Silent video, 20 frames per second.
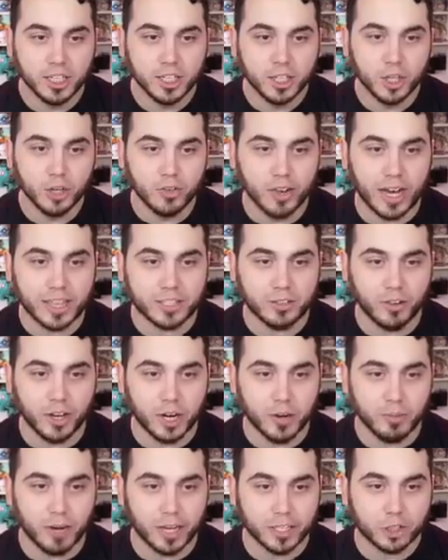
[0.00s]
You've
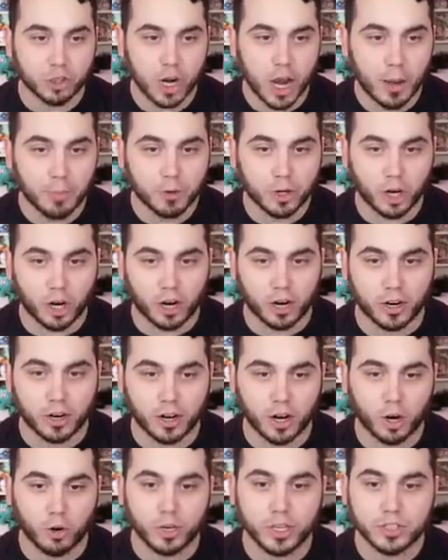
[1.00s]
activated my trap card!
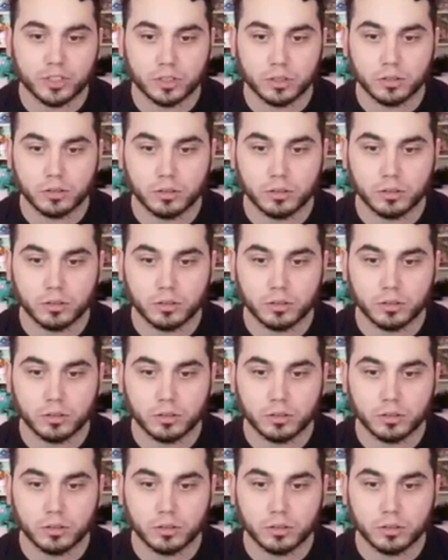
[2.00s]
Oh, he's...